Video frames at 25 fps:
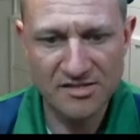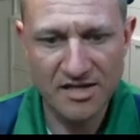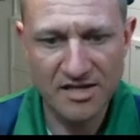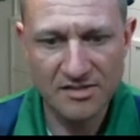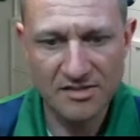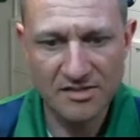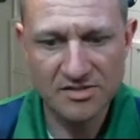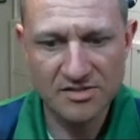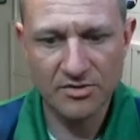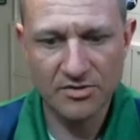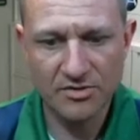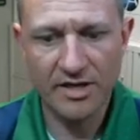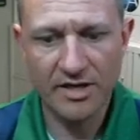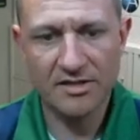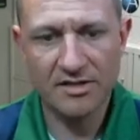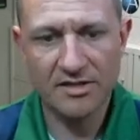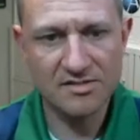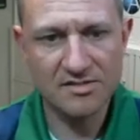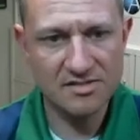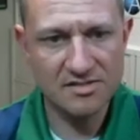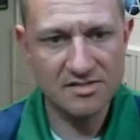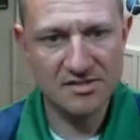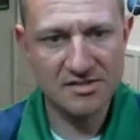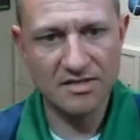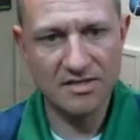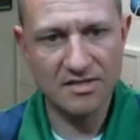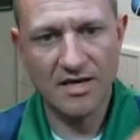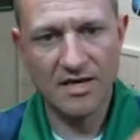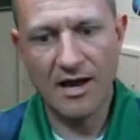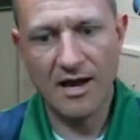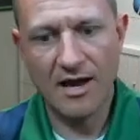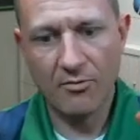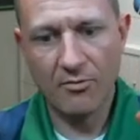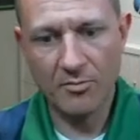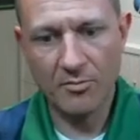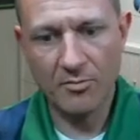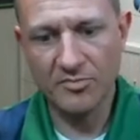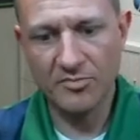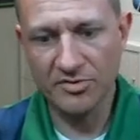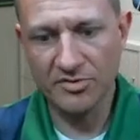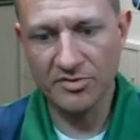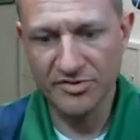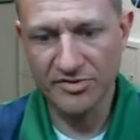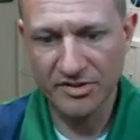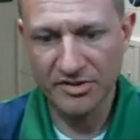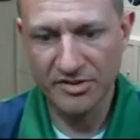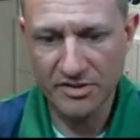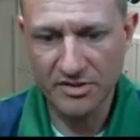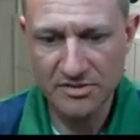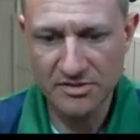so I can see how I'm
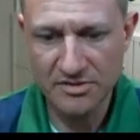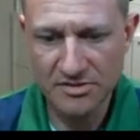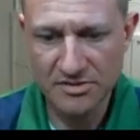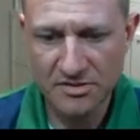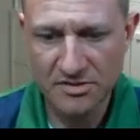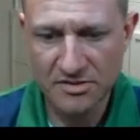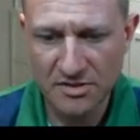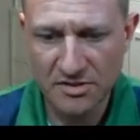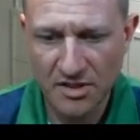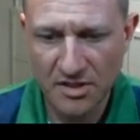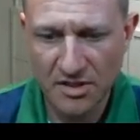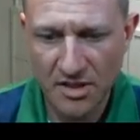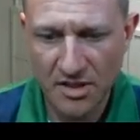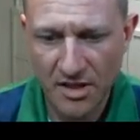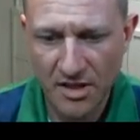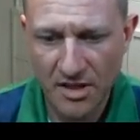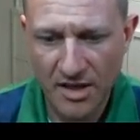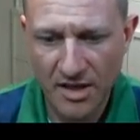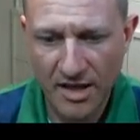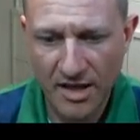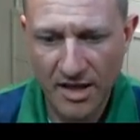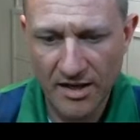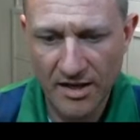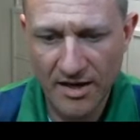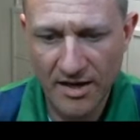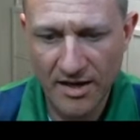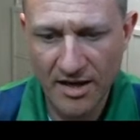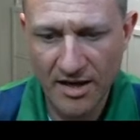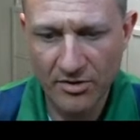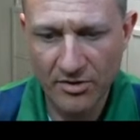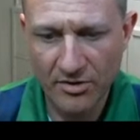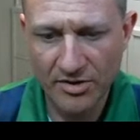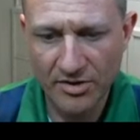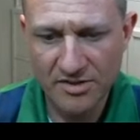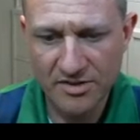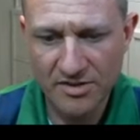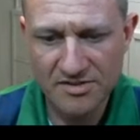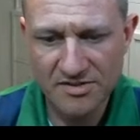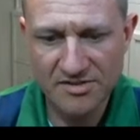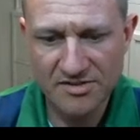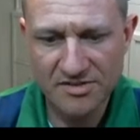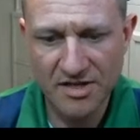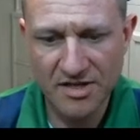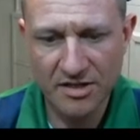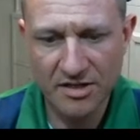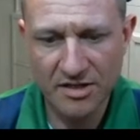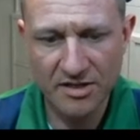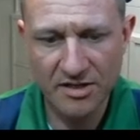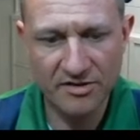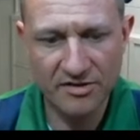building this. And now
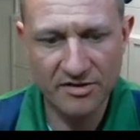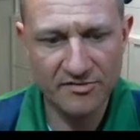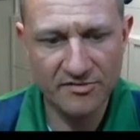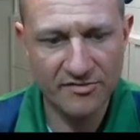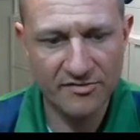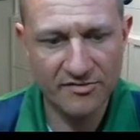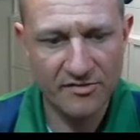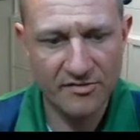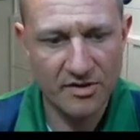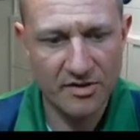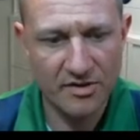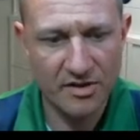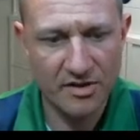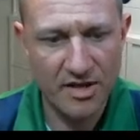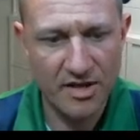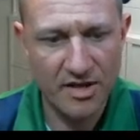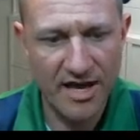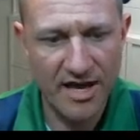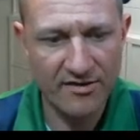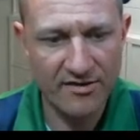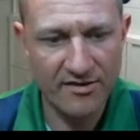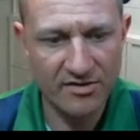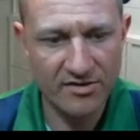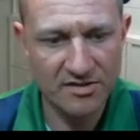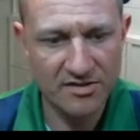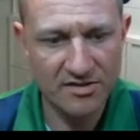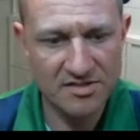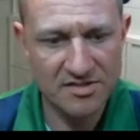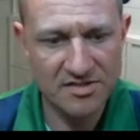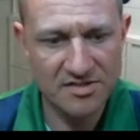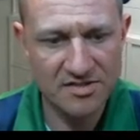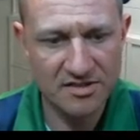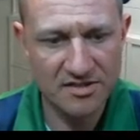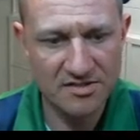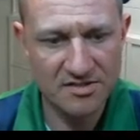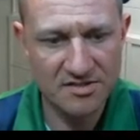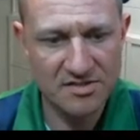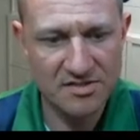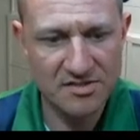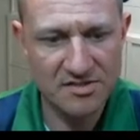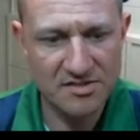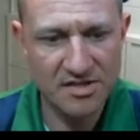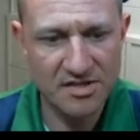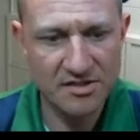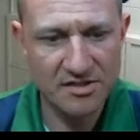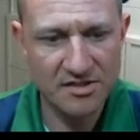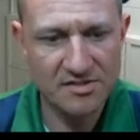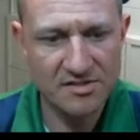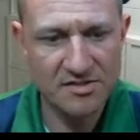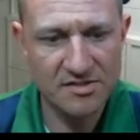instead of having this set to
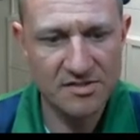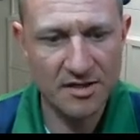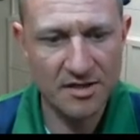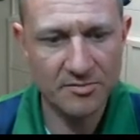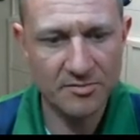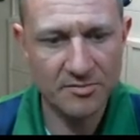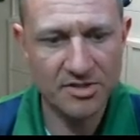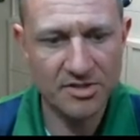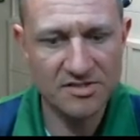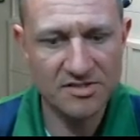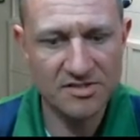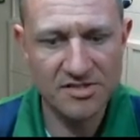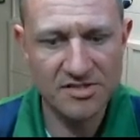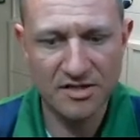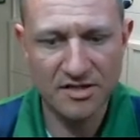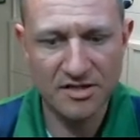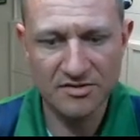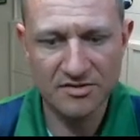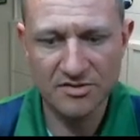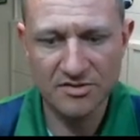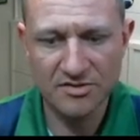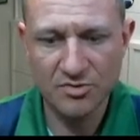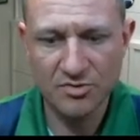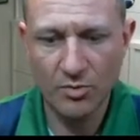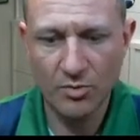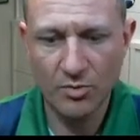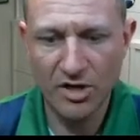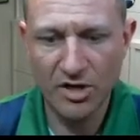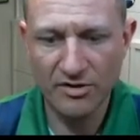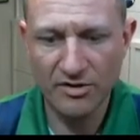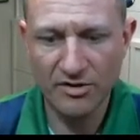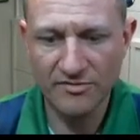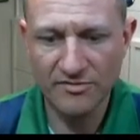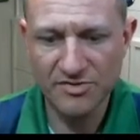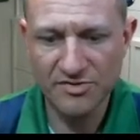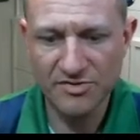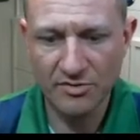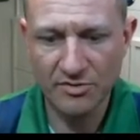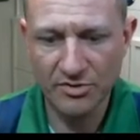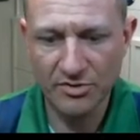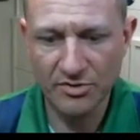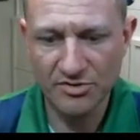6, I'm going to set it to 12 so it goes